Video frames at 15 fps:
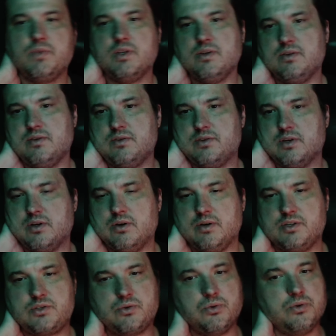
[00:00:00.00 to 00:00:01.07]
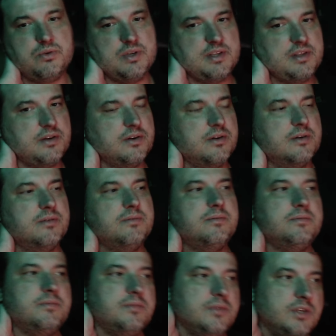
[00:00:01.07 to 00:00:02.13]
So it's cool that they're,
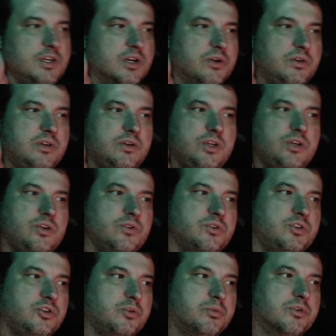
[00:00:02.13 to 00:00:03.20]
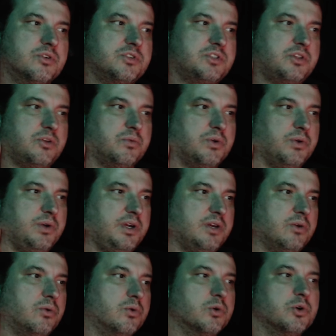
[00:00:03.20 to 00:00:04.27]
YouTubers and they're really into
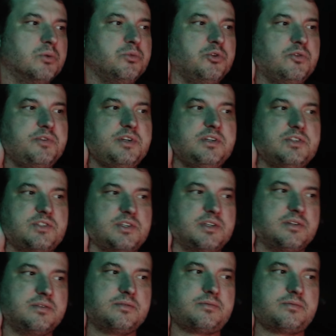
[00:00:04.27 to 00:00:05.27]
horror movies. And